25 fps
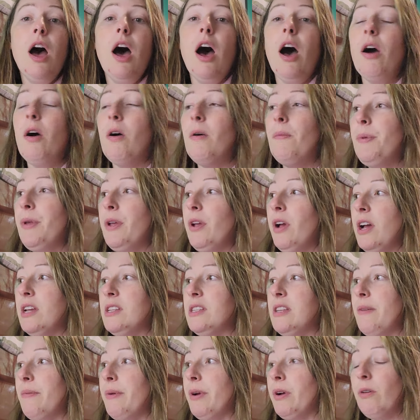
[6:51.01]
I hope you
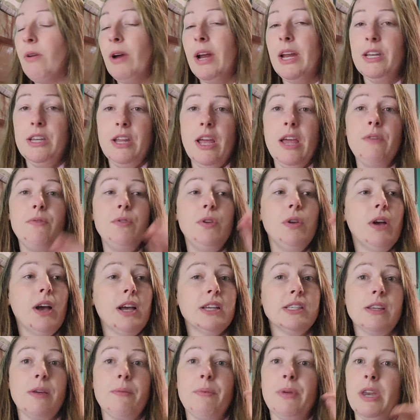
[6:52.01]
guys have a great day. If you
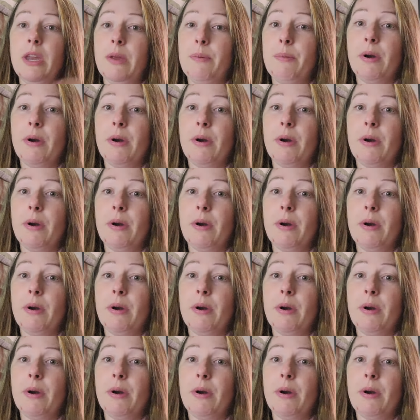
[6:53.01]
guys have any